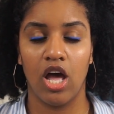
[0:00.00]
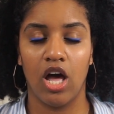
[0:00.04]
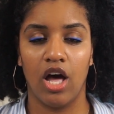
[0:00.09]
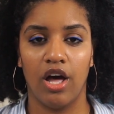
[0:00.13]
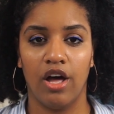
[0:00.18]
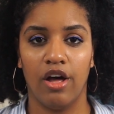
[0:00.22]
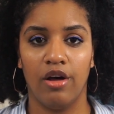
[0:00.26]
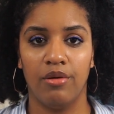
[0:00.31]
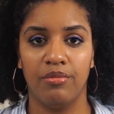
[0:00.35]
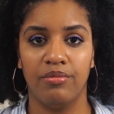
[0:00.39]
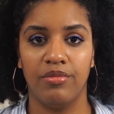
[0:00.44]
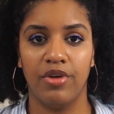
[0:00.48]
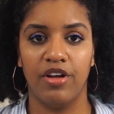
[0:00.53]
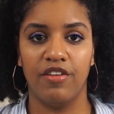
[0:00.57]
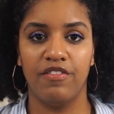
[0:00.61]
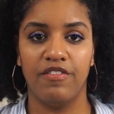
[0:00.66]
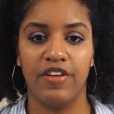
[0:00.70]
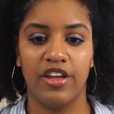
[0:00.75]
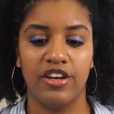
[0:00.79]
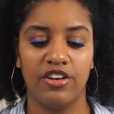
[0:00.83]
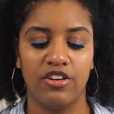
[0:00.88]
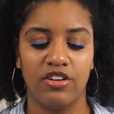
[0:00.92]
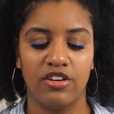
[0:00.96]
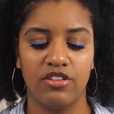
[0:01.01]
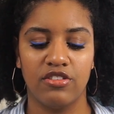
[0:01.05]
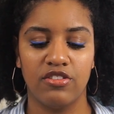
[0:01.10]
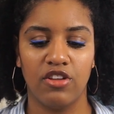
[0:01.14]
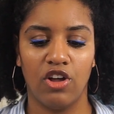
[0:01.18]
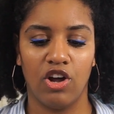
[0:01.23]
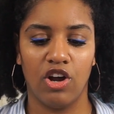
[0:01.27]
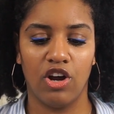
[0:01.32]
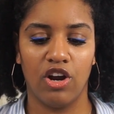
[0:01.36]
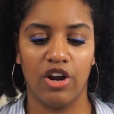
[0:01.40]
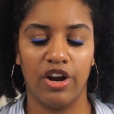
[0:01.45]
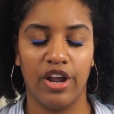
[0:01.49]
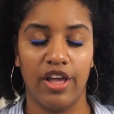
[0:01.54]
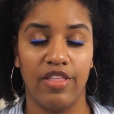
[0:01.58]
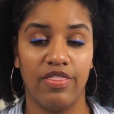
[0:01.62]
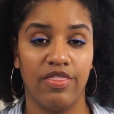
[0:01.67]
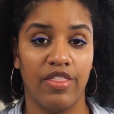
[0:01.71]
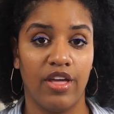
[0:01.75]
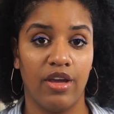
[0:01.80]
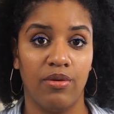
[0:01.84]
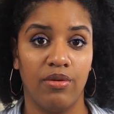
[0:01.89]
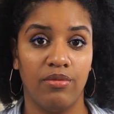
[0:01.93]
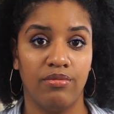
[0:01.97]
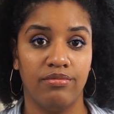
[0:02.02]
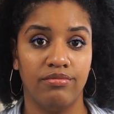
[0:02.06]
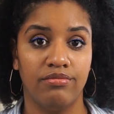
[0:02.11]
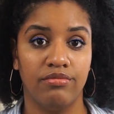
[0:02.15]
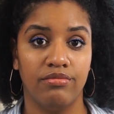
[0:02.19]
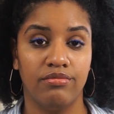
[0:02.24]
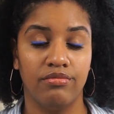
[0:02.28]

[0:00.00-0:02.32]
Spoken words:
offenders are, and